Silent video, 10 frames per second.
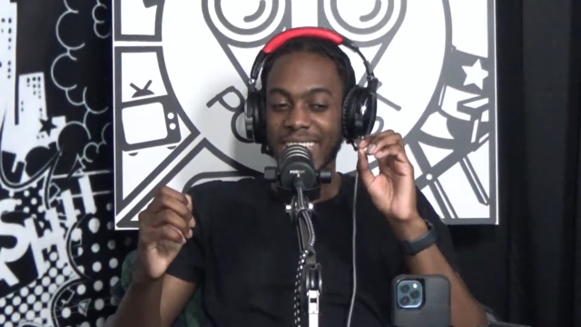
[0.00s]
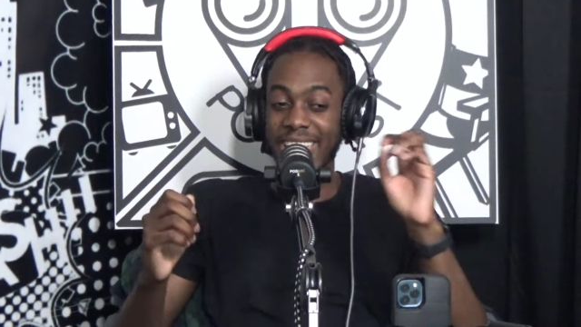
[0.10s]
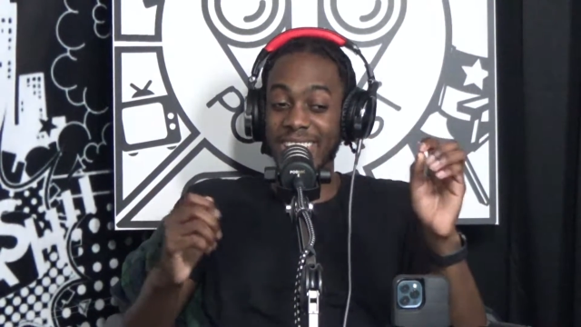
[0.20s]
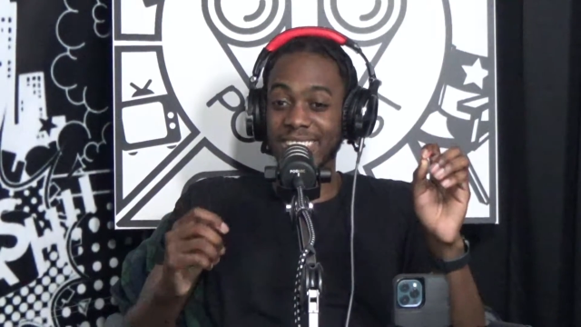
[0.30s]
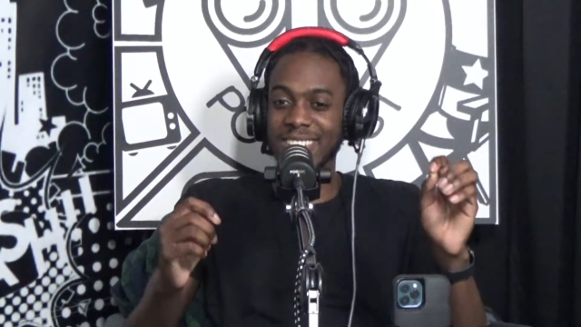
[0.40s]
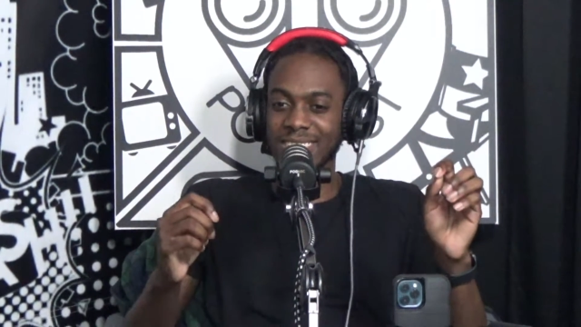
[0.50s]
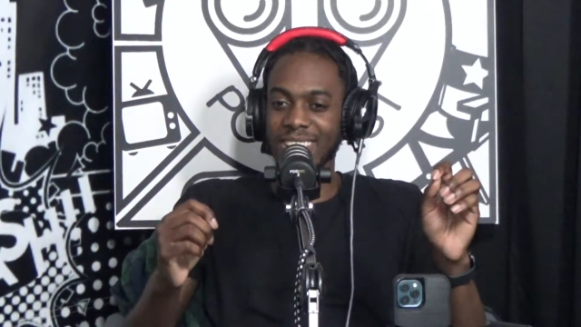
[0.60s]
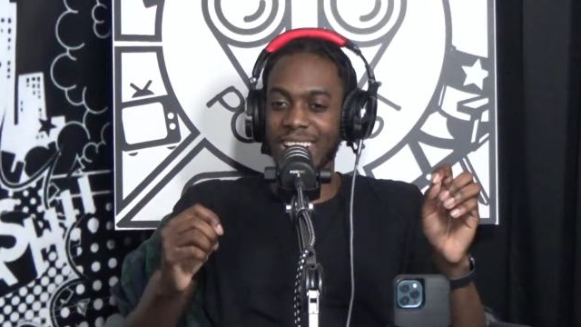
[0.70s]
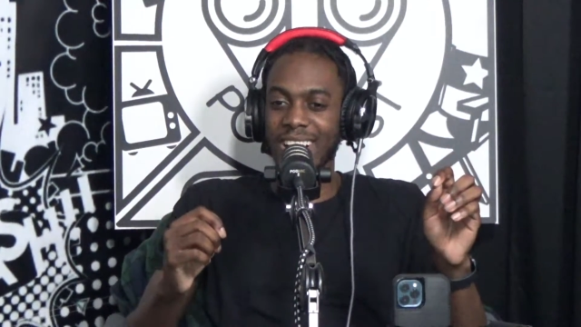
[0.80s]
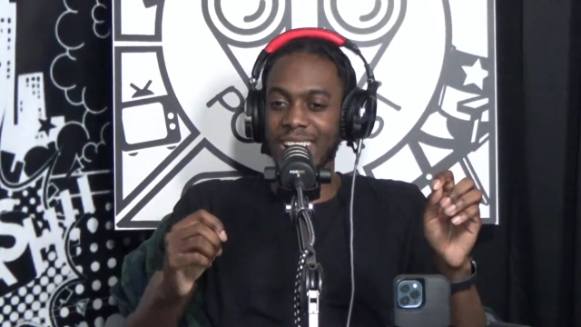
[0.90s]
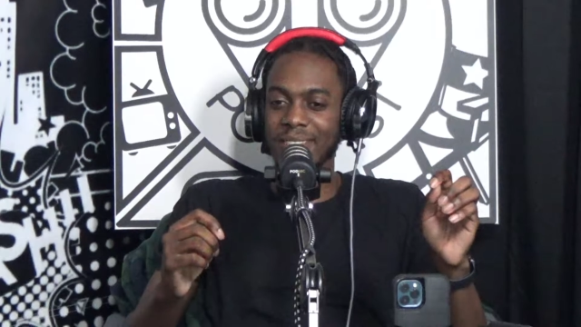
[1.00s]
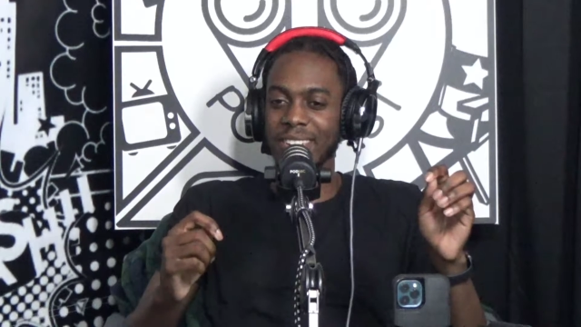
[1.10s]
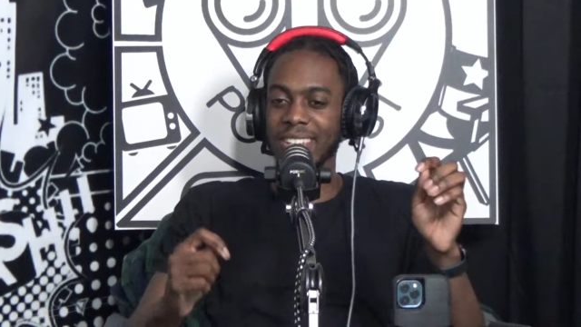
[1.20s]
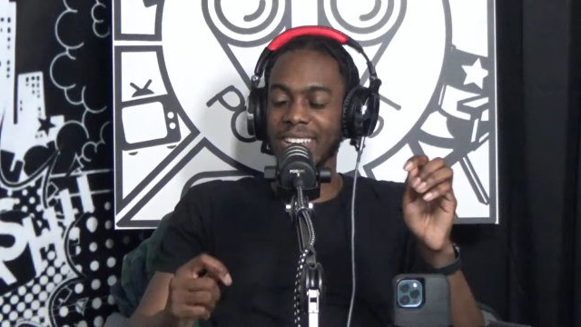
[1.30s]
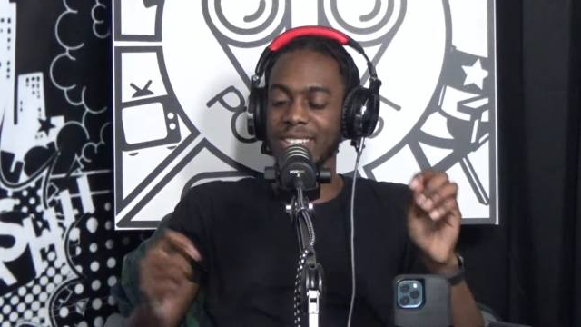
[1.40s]
Anakin's alive
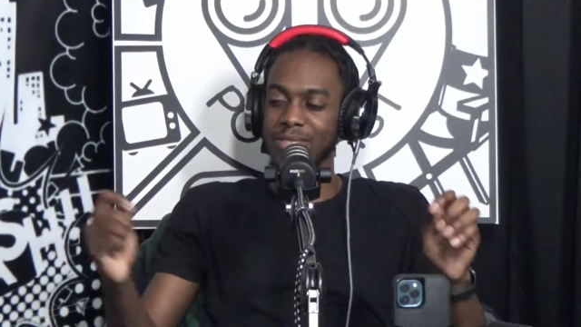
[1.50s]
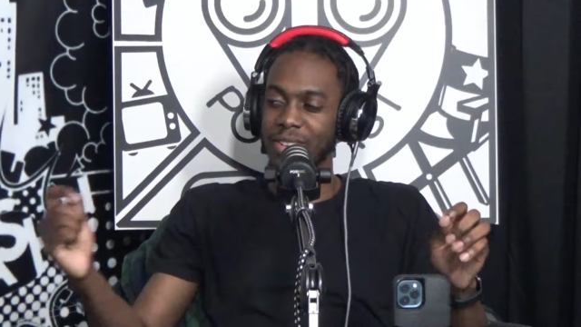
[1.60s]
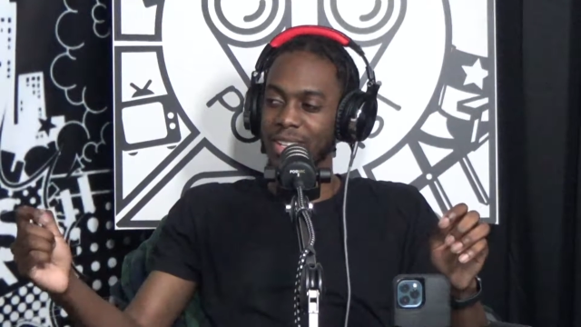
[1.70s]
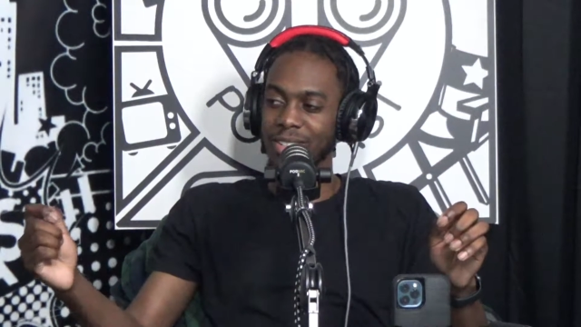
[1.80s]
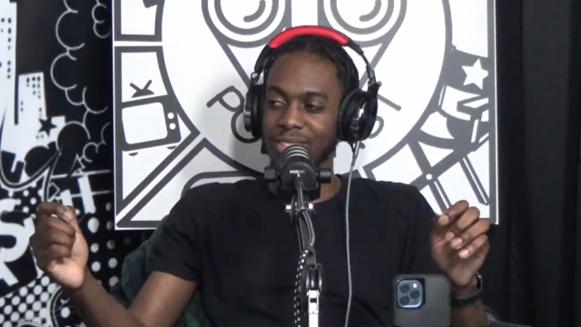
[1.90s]
and that he's Vader?